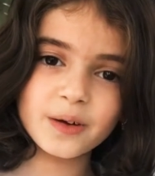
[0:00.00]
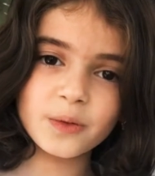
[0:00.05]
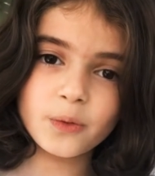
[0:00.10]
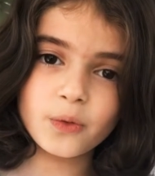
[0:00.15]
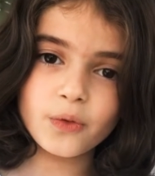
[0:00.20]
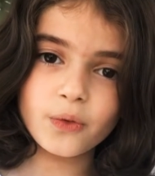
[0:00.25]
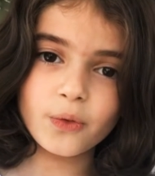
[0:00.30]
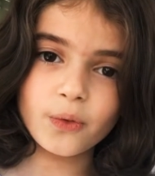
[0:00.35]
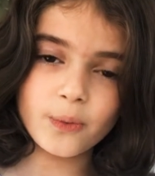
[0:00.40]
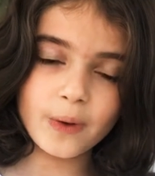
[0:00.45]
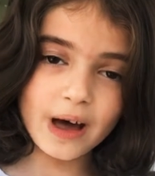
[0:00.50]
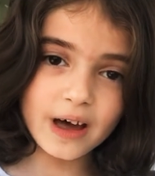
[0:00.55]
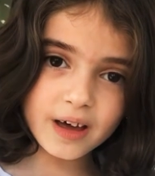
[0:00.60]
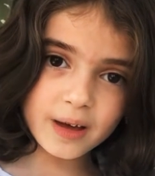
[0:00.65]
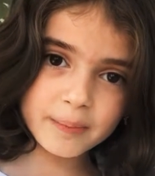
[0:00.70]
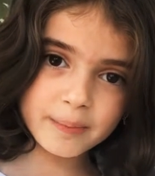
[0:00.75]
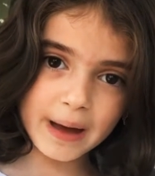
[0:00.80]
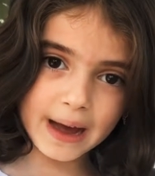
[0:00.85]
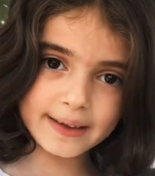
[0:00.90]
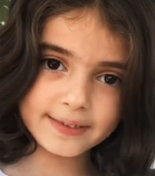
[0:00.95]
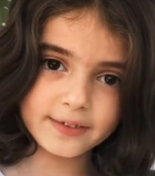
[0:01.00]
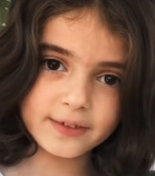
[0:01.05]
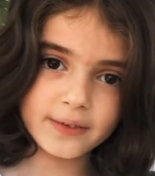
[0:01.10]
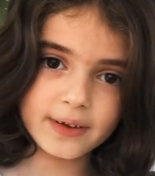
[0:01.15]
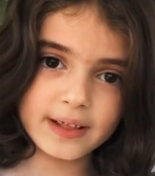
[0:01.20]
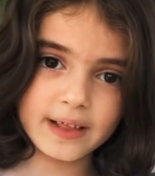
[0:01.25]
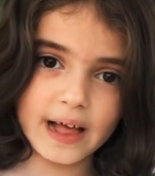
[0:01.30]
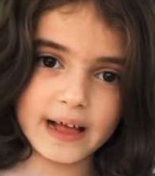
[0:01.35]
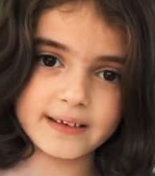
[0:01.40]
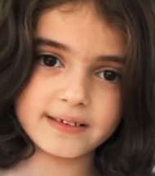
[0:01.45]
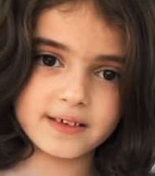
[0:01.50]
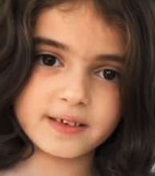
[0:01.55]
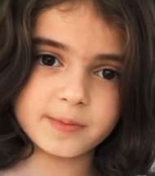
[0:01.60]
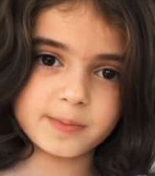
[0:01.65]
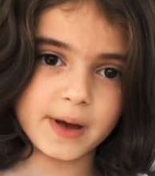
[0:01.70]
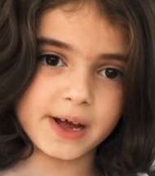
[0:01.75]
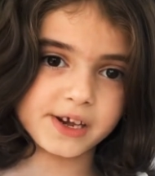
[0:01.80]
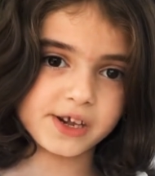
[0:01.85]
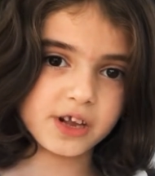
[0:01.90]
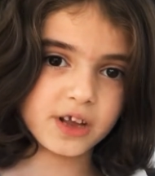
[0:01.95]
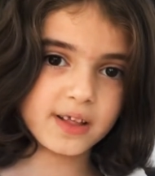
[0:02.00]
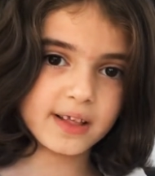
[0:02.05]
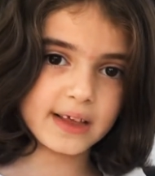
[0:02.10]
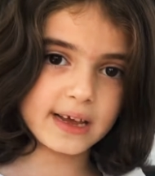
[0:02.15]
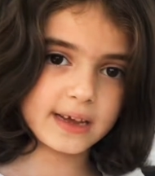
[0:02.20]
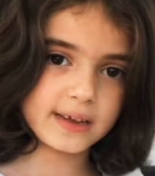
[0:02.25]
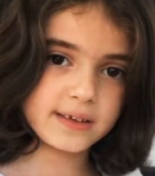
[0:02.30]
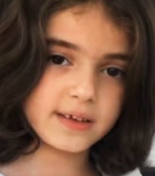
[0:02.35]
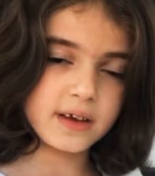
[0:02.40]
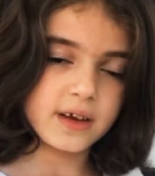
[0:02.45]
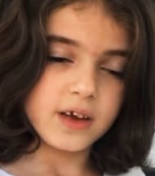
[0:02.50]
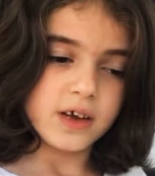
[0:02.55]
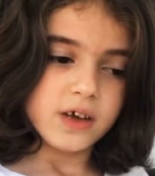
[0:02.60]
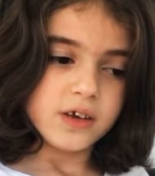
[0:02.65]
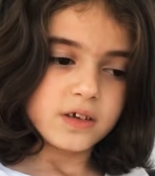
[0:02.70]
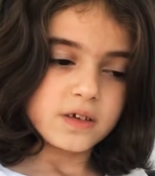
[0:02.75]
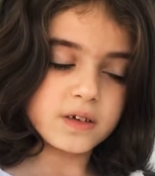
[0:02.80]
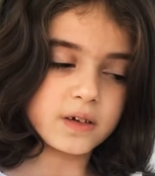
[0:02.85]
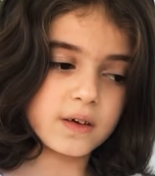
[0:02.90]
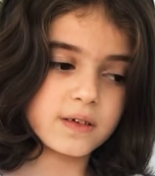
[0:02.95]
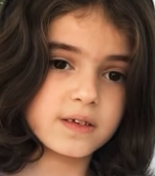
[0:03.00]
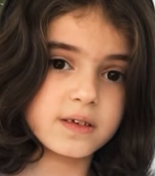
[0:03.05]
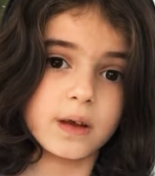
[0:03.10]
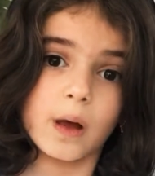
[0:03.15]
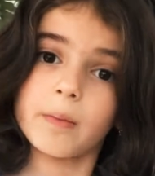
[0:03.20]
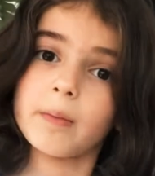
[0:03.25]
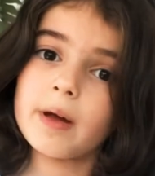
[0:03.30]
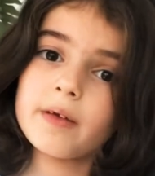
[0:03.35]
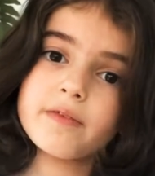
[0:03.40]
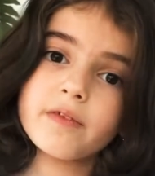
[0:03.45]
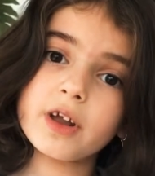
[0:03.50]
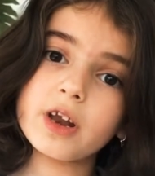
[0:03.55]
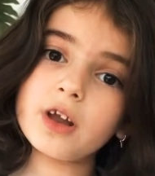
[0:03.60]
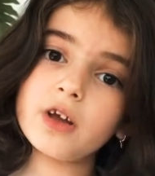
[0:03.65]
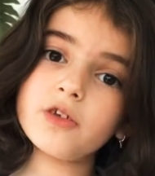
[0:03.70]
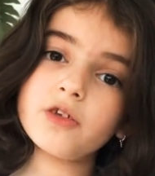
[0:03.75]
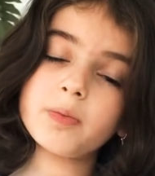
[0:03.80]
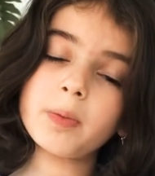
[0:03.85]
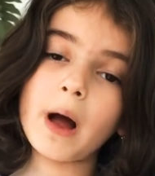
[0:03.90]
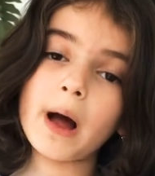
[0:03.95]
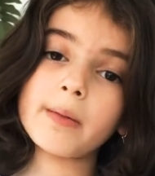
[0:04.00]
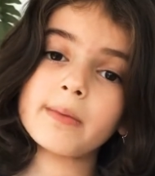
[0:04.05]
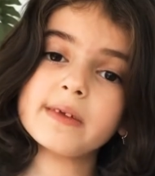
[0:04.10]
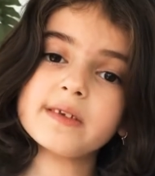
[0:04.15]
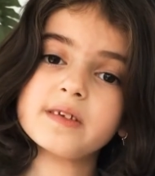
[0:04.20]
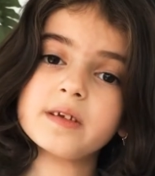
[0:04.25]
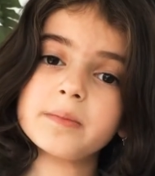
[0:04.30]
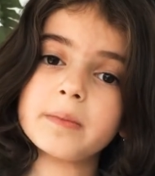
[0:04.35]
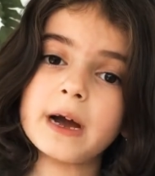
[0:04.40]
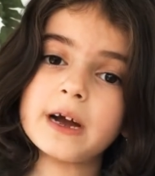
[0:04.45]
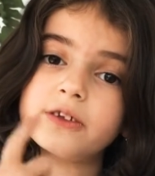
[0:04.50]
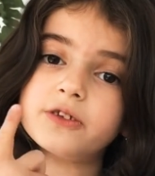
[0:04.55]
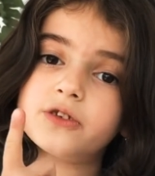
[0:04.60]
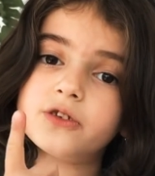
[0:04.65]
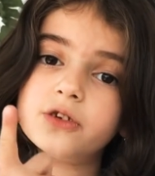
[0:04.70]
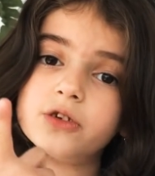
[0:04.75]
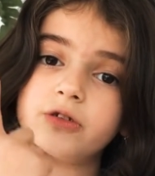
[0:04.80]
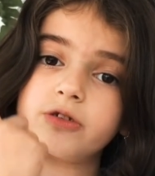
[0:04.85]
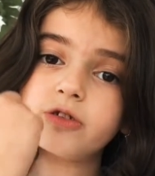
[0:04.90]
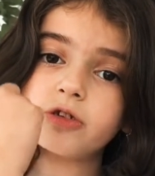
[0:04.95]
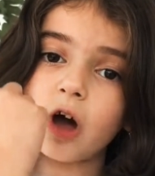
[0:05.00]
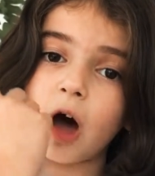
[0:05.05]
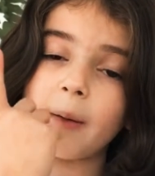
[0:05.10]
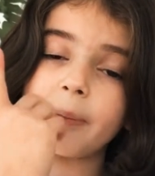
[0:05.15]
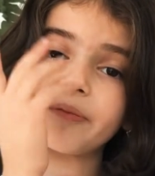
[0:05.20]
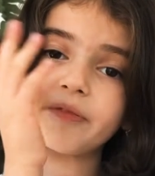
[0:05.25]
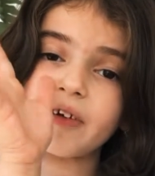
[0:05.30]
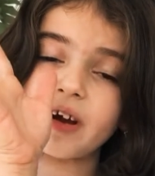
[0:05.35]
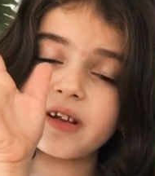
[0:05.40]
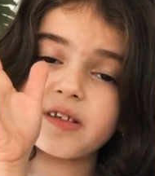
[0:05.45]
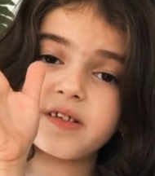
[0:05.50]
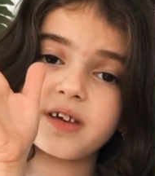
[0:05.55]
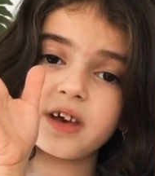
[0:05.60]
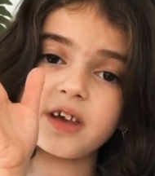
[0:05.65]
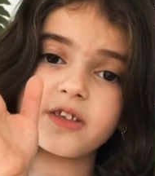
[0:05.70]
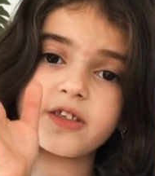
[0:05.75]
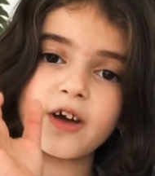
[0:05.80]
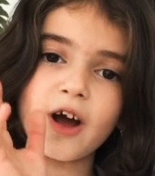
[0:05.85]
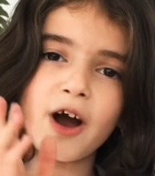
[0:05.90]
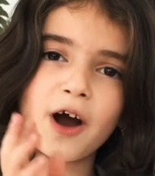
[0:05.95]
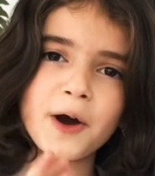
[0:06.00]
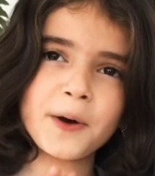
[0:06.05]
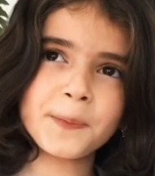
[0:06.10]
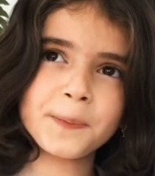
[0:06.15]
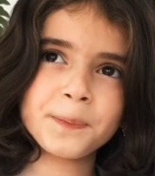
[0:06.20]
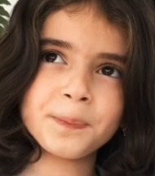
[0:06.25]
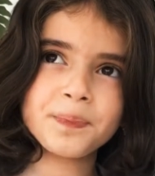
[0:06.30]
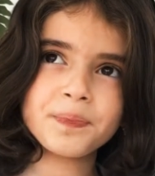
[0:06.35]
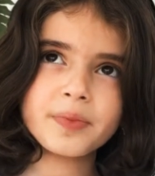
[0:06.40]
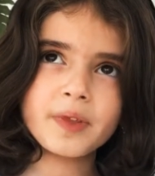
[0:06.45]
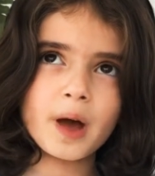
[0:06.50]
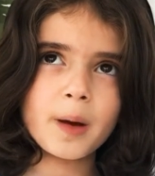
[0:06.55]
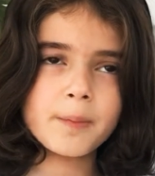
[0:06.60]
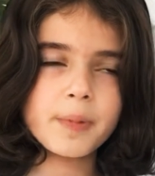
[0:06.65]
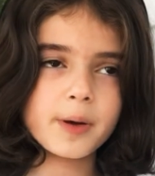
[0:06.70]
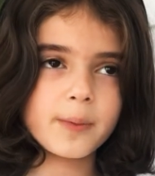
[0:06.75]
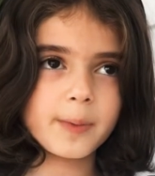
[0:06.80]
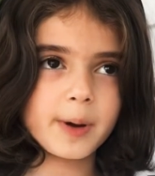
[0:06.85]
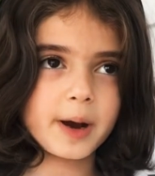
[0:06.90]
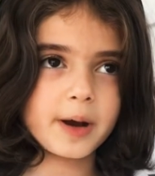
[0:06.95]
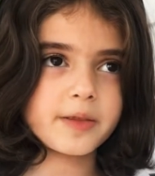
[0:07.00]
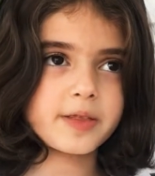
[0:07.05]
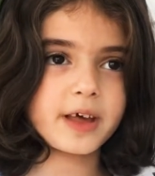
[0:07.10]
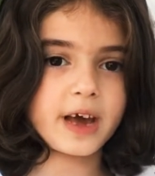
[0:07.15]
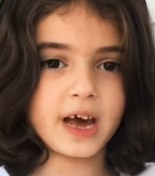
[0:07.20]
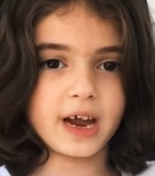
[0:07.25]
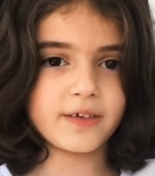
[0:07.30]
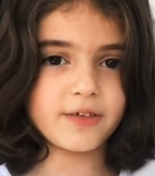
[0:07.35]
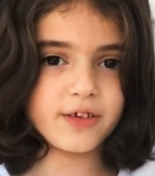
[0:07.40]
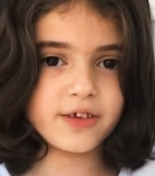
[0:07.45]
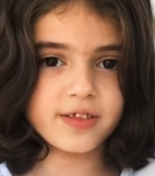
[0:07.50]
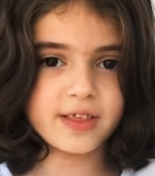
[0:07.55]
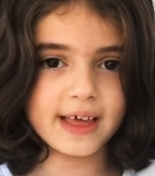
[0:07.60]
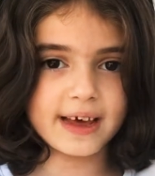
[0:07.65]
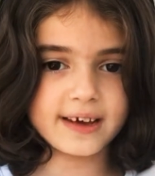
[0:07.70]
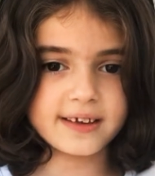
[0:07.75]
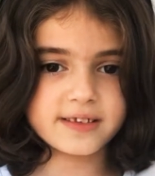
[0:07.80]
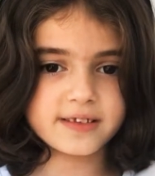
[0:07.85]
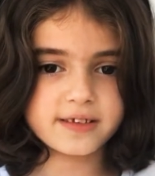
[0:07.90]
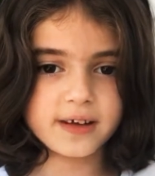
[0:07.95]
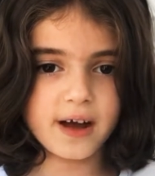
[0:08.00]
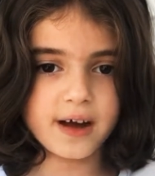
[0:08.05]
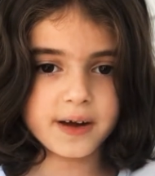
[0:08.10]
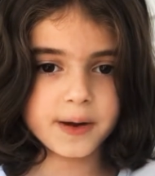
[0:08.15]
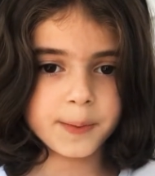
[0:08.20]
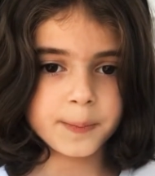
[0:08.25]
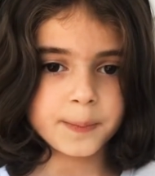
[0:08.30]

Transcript: Welcome back to Eliza's Magic Land. So in some of the videos, you probably see my two top front teeth are a bit weird. They kind of look like a duck.